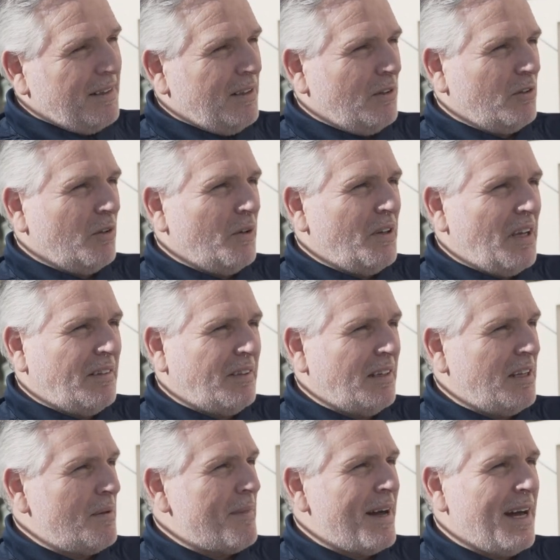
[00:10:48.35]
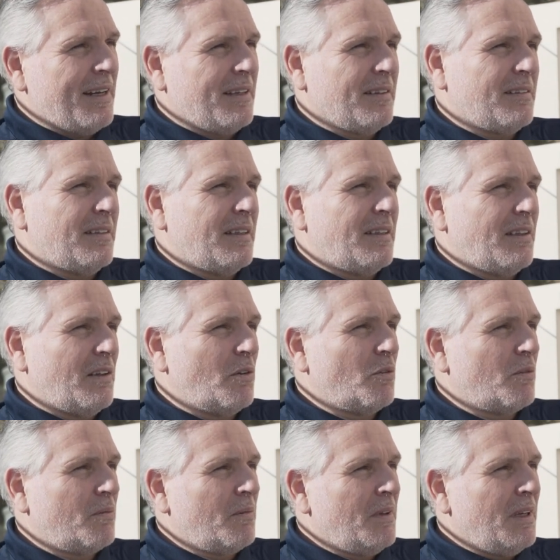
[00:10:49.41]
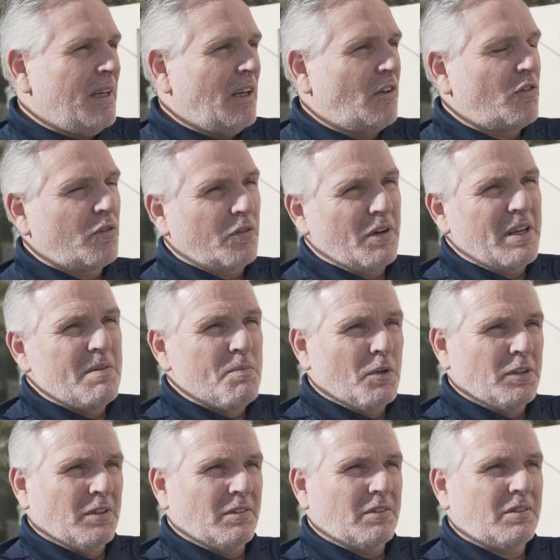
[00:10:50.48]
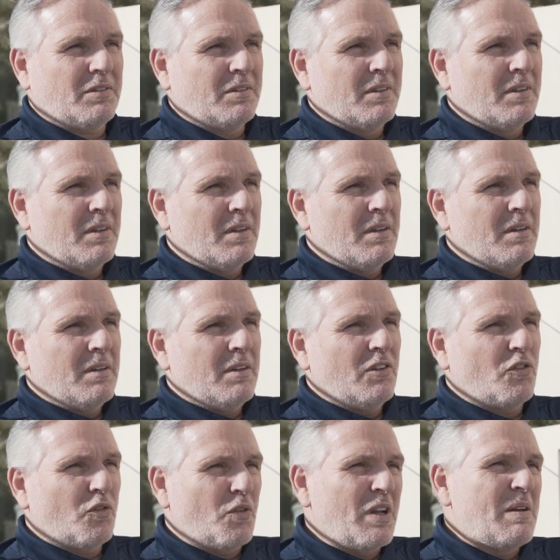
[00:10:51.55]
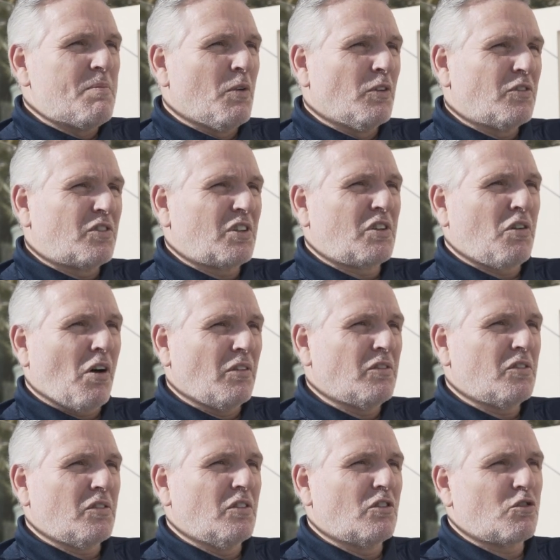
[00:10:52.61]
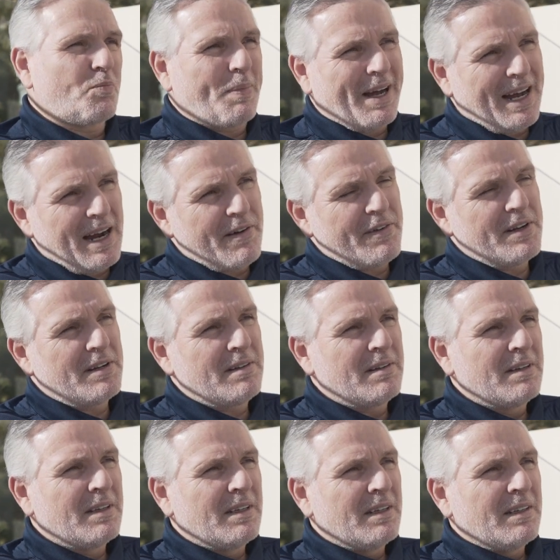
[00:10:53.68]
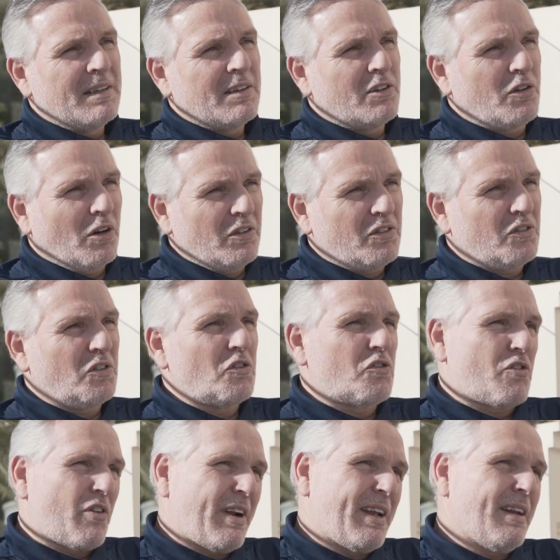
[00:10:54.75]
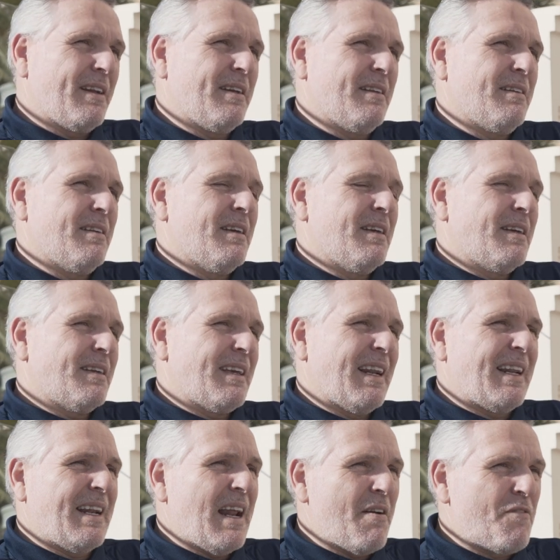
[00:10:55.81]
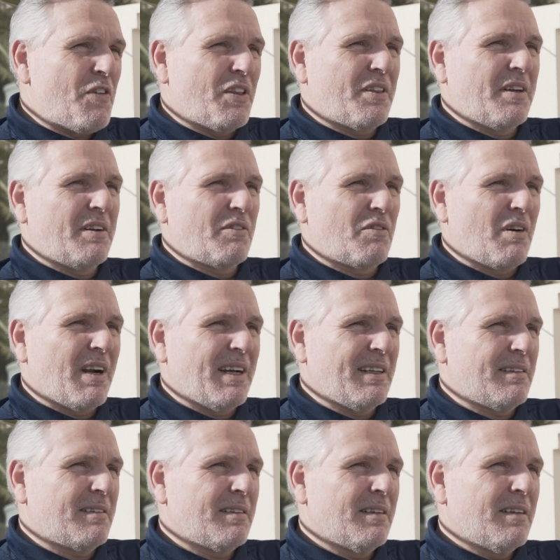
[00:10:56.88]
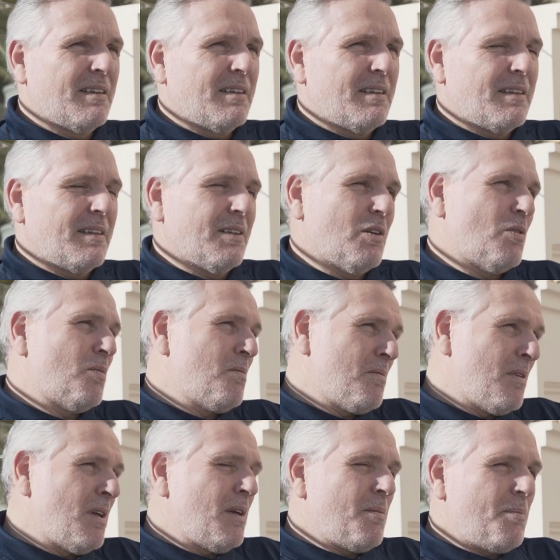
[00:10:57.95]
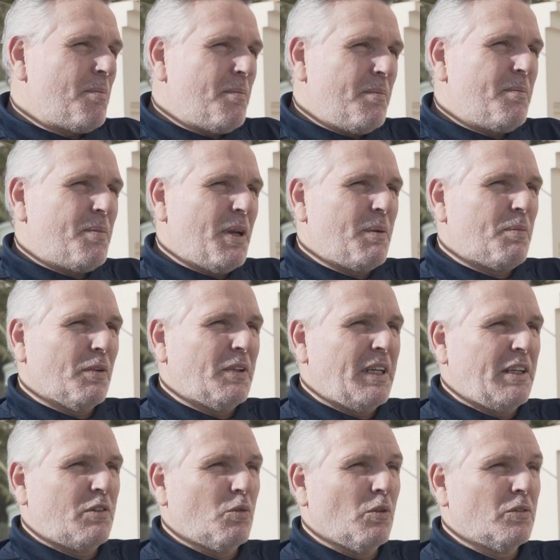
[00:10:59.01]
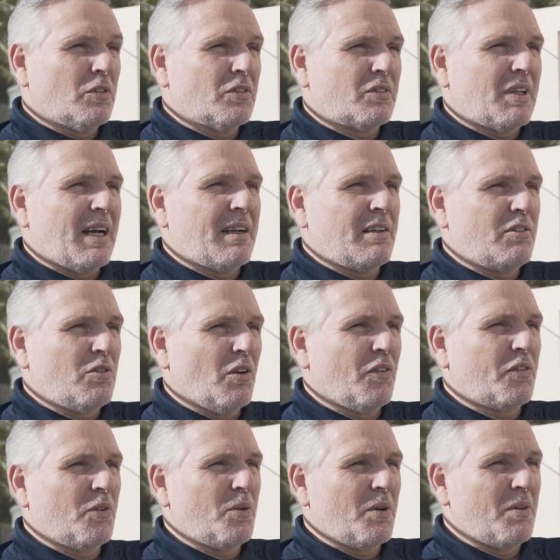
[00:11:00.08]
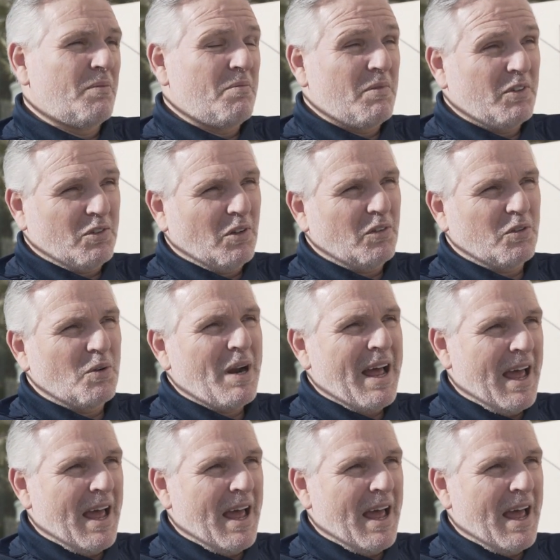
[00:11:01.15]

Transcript: You know, so it's hit him hard, hasn't it? You know, it's three months, it's three months of constant sparring, constant training, getting everything right. You know, people need to understand he's gone through an, he's gone through